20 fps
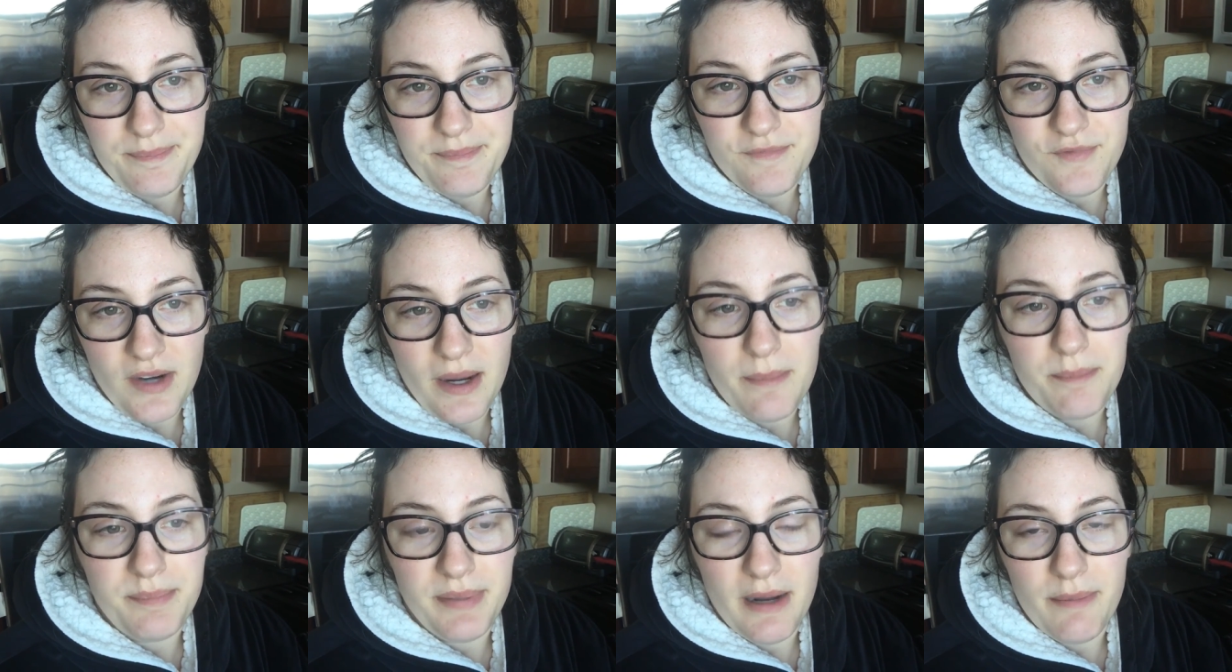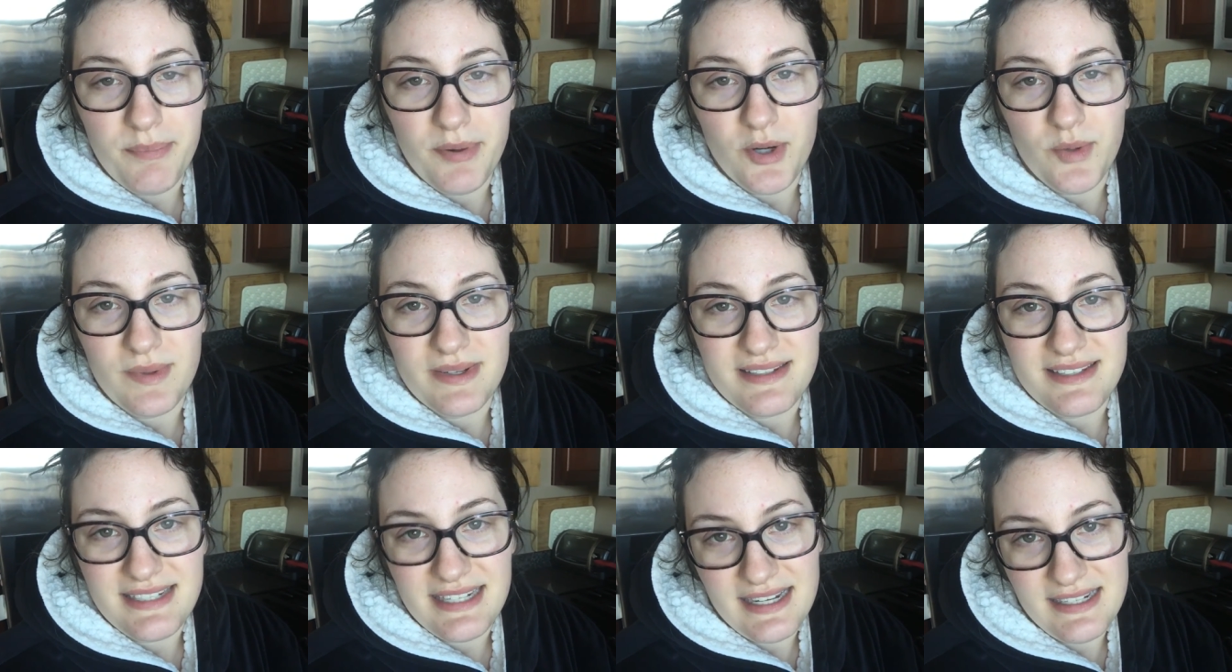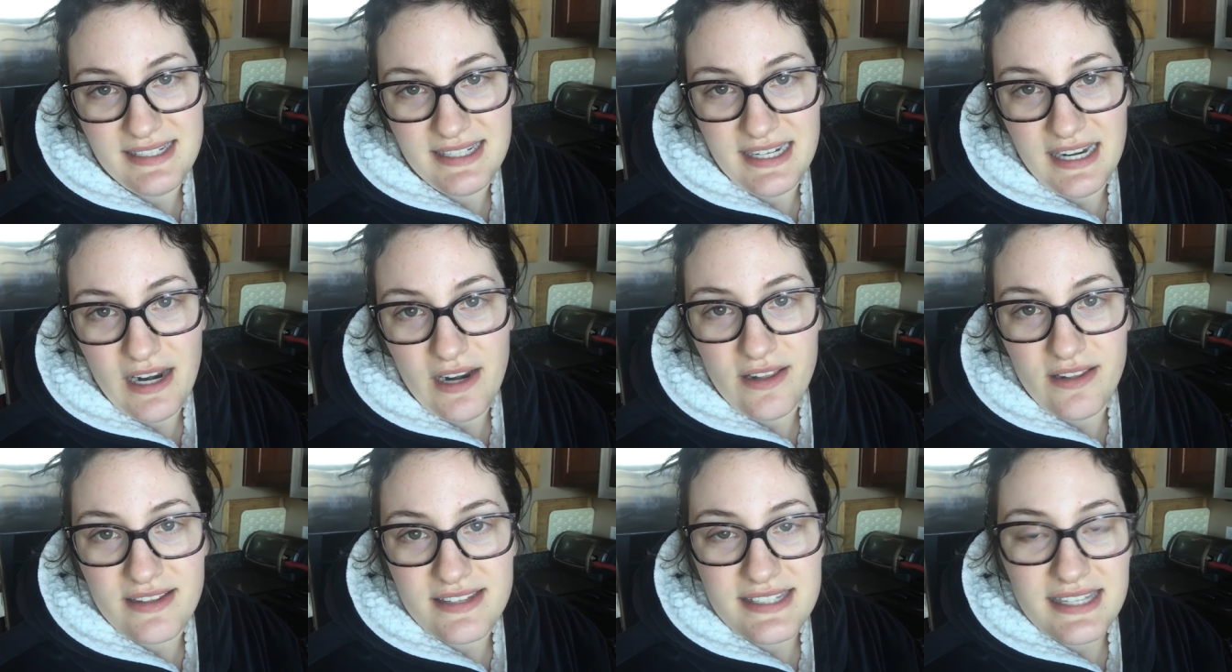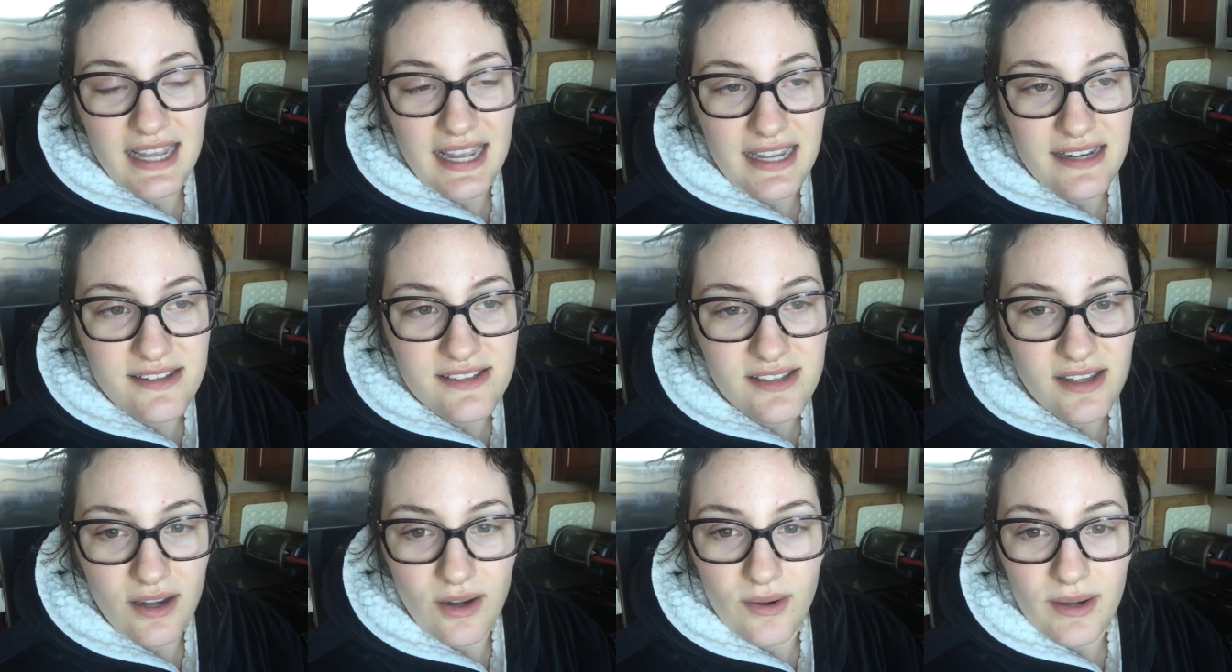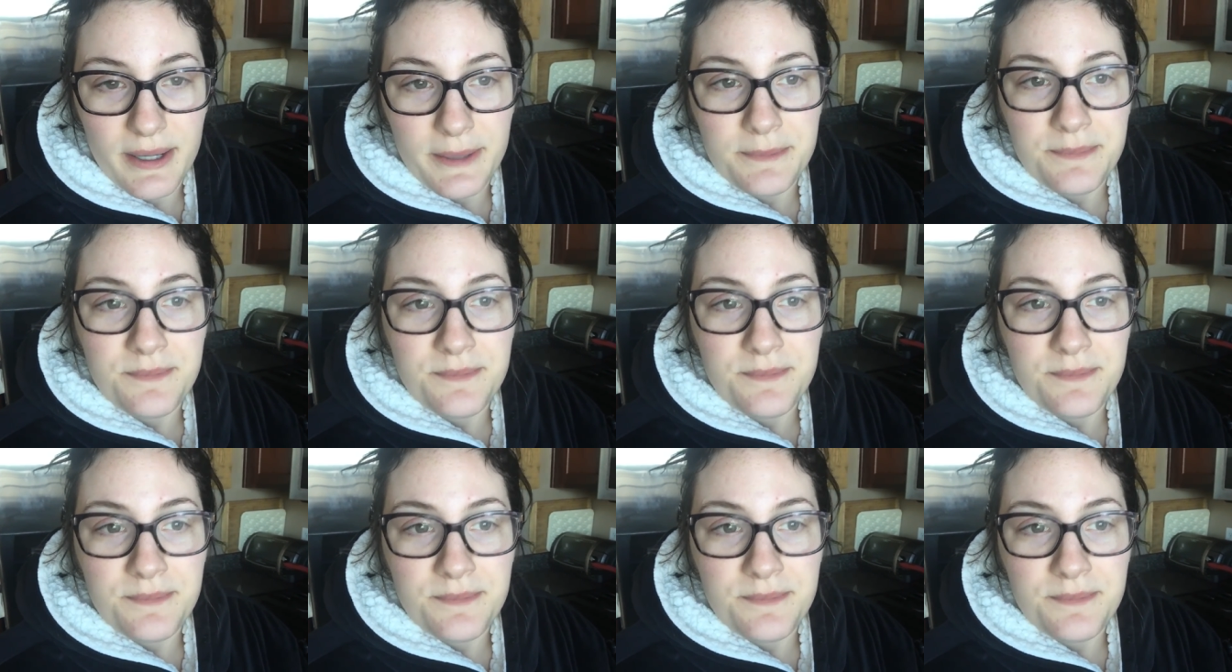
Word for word: front bumper was dented in on the side, so